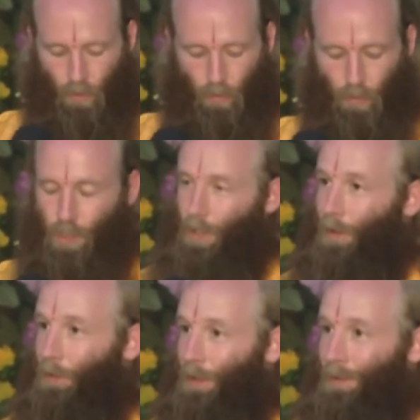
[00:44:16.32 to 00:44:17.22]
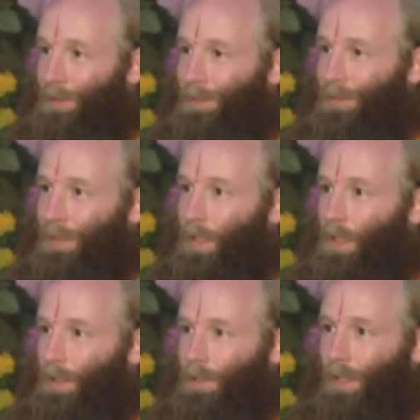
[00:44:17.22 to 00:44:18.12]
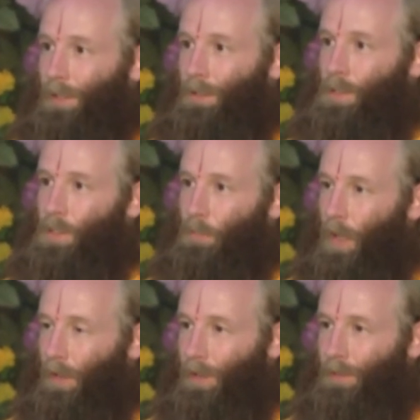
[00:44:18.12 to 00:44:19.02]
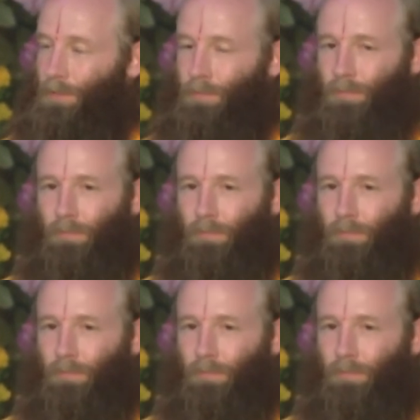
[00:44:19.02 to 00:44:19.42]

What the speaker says: You do Shravan, Kirtan, Smaran.